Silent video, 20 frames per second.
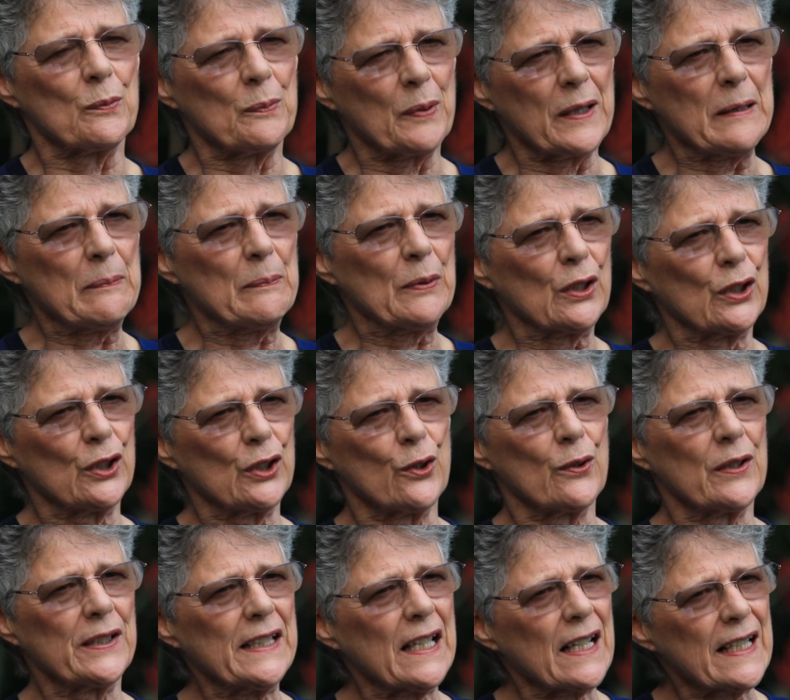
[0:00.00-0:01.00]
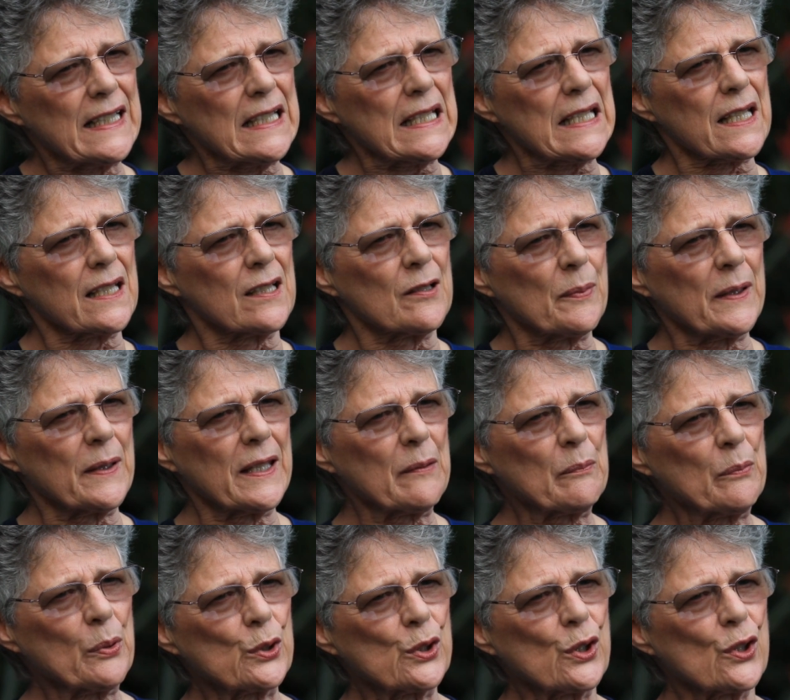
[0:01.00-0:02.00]
people who are 90 are
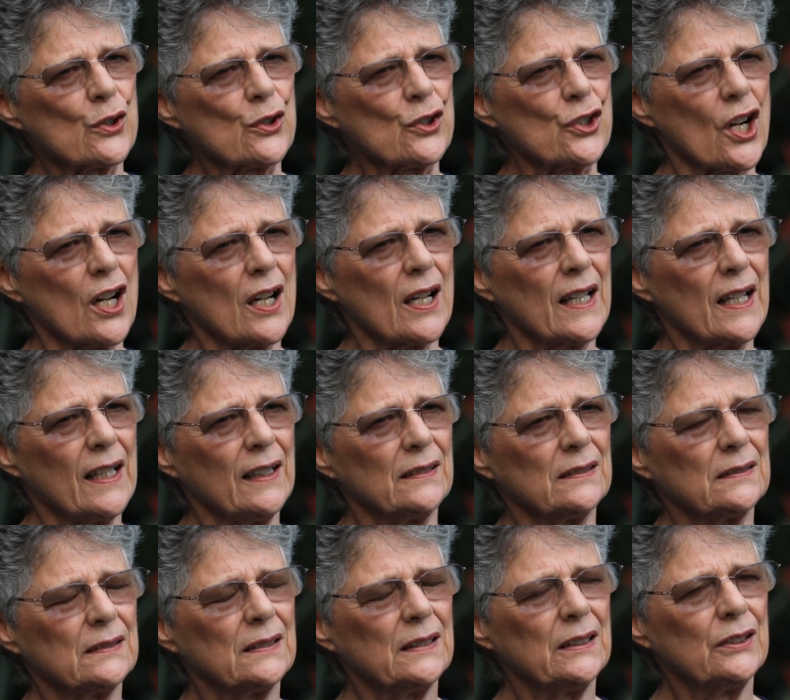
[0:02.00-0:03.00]
being put on trial.